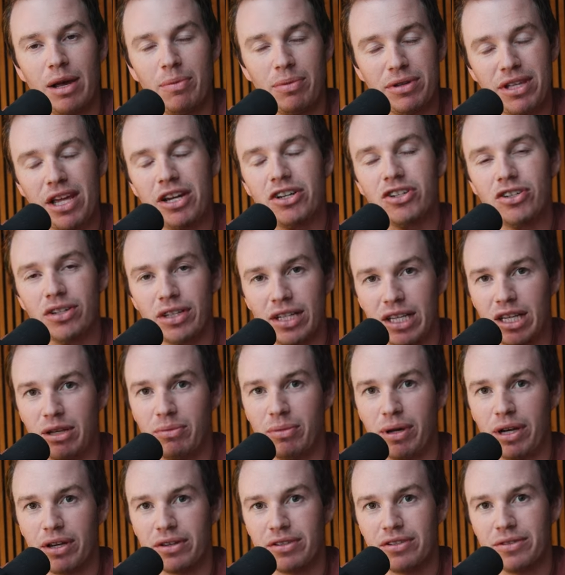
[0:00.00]
and potentially
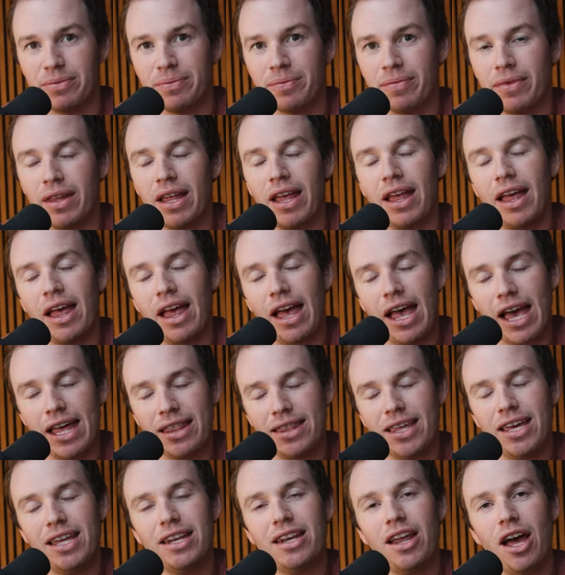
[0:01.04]
emails. And
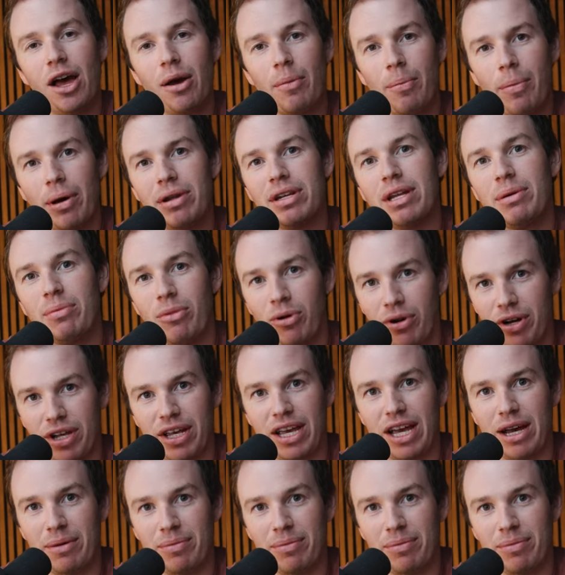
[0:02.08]
then Monday morning